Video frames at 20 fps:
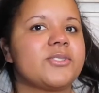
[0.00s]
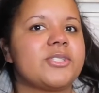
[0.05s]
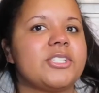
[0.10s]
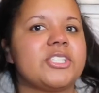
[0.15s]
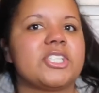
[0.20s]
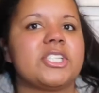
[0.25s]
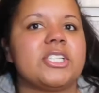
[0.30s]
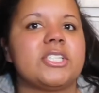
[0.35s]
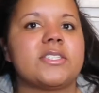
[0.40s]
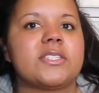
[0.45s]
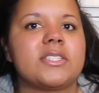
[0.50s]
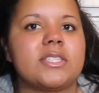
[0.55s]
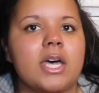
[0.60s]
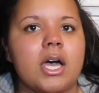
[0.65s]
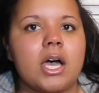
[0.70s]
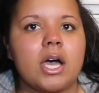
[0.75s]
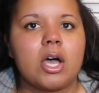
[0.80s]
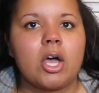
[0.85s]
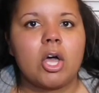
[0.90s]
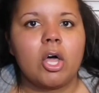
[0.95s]
which is
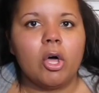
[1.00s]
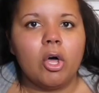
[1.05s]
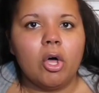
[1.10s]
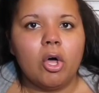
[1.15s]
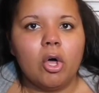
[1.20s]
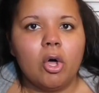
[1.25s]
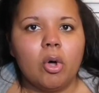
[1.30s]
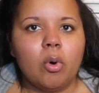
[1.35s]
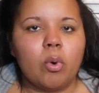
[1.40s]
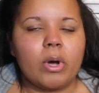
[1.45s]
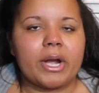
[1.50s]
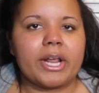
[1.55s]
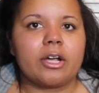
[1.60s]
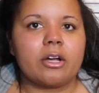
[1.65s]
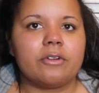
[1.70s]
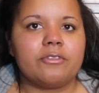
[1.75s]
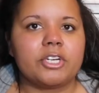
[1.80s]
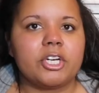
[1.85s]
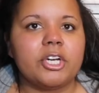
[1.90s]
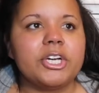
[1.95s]
the what I
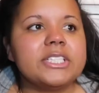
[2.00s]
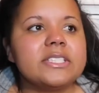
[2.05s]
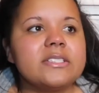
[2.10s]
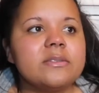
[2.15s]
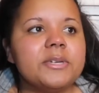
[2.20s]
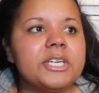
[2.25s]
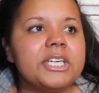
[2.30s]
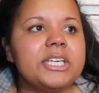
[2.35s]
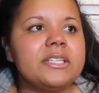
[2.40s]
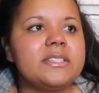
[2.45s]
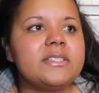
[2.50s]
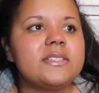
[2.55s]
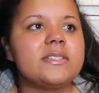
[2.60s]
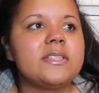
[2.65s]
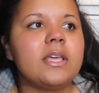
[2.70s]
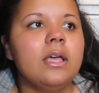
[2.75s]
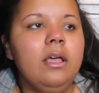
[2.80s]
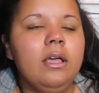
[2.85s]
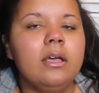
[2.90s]
got for Christmas.